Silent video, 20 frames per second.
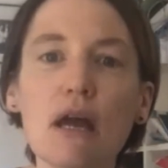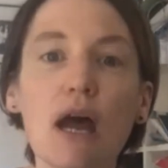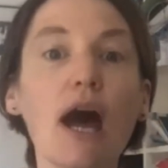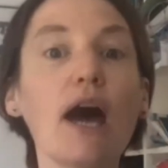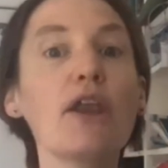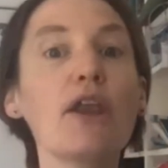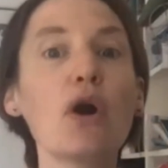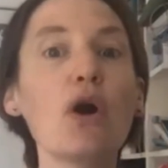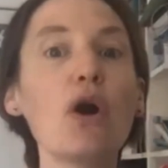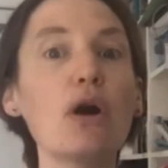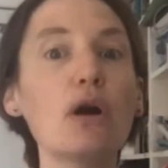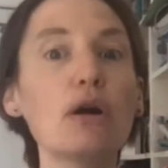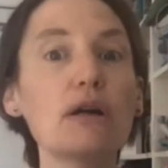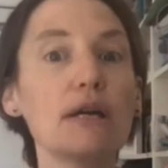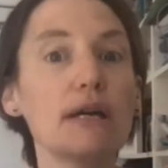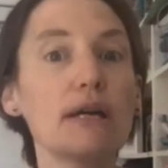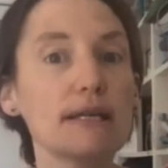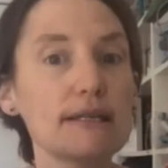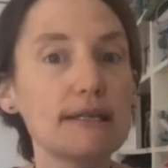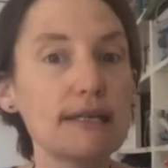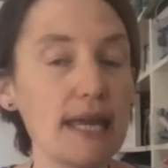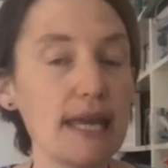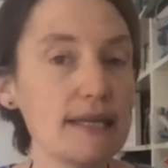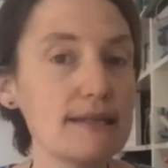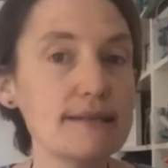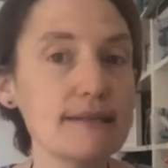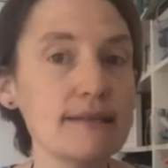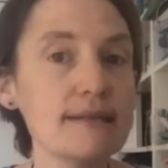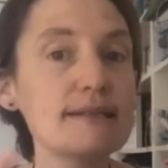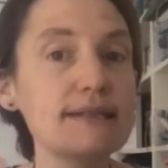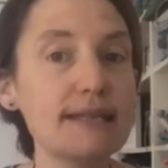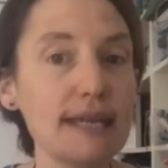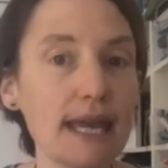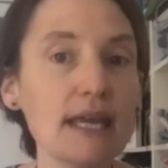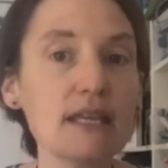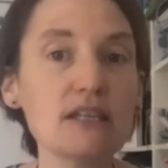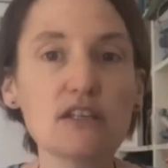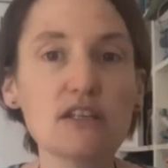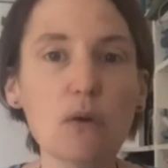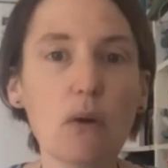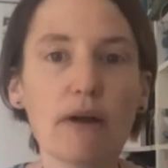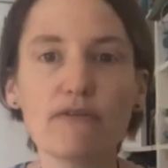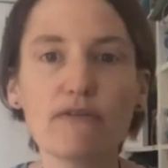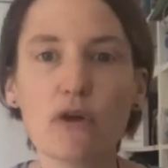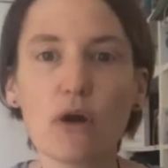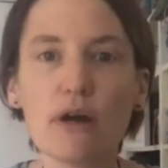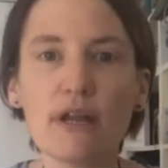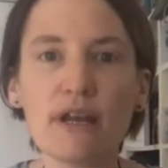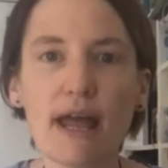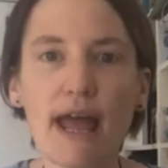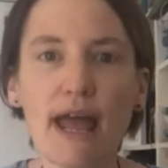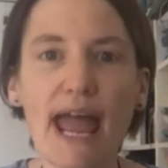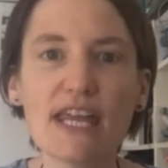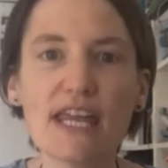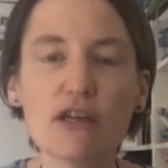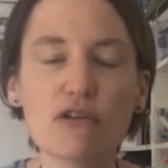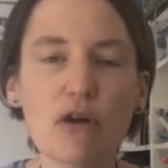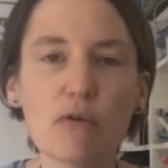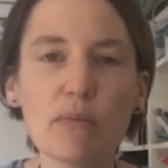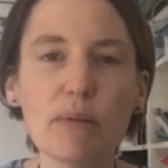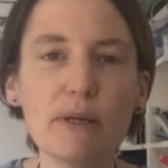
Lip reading: and our kids and teens, so I've got an 8-year-old,